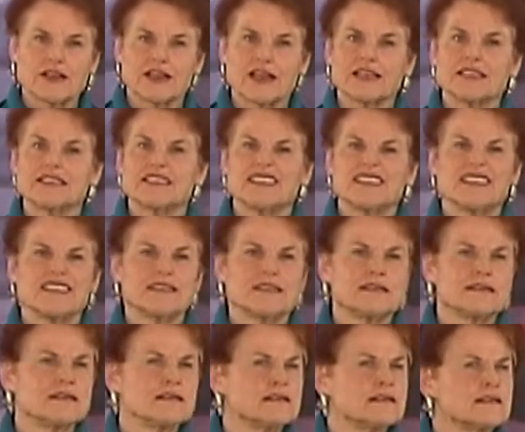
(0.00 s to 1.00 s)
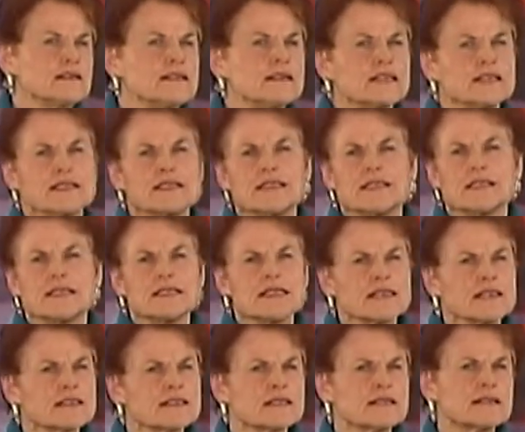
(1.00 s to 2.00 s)

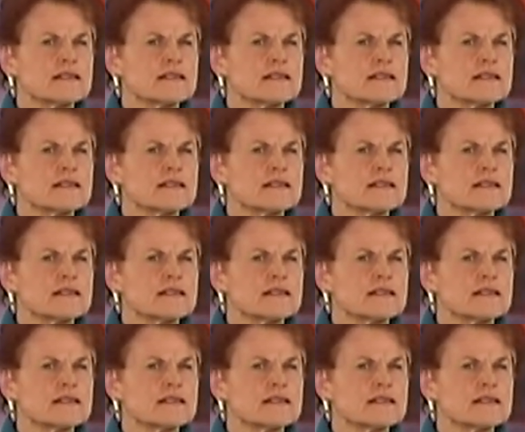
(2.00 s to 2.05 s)
1966,